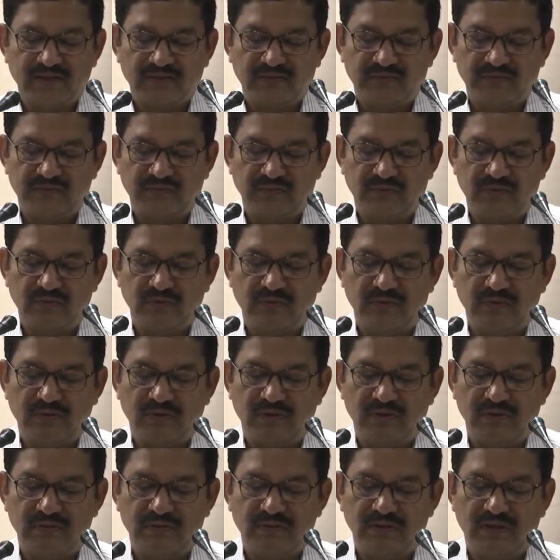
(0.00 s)

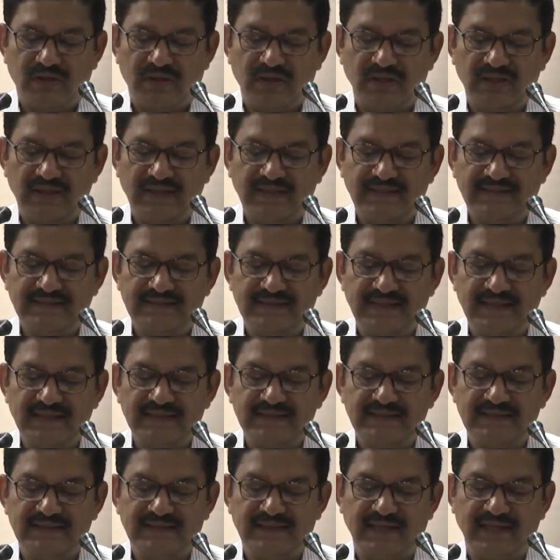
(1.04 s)
So all these
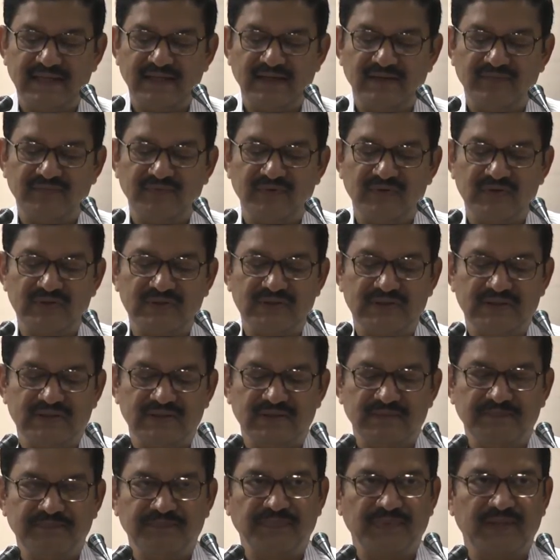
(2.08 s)
things, and of course
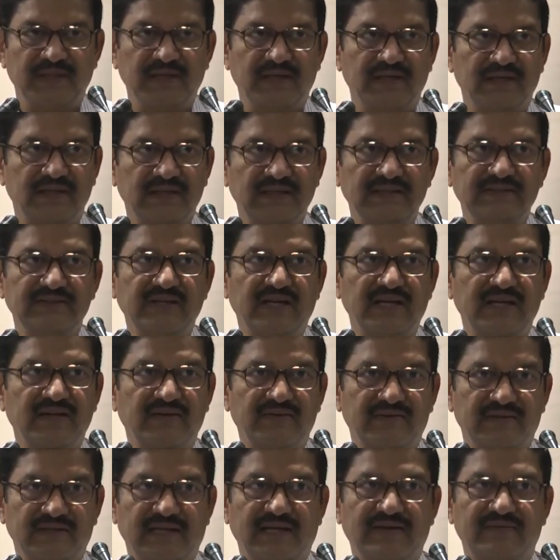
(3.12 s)
uh, these are
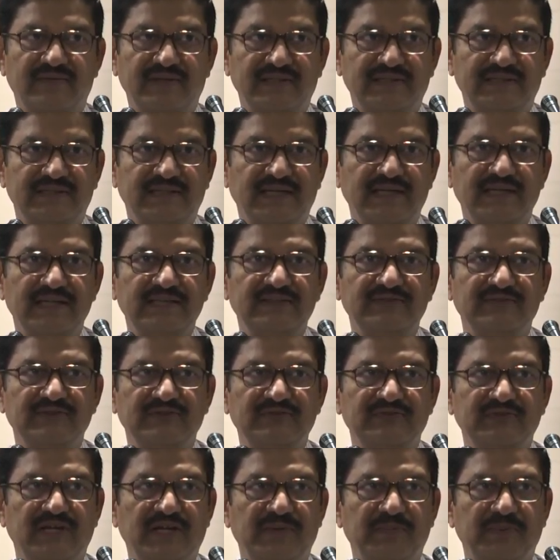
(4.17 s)
our, our studies
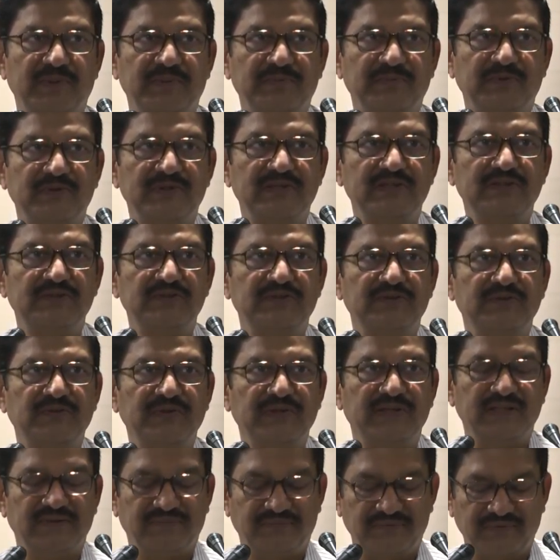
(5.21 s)
which we are proposing to do
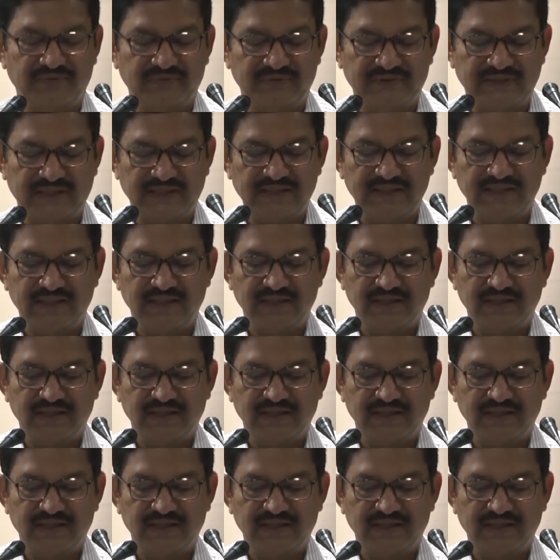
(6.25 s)
in the future.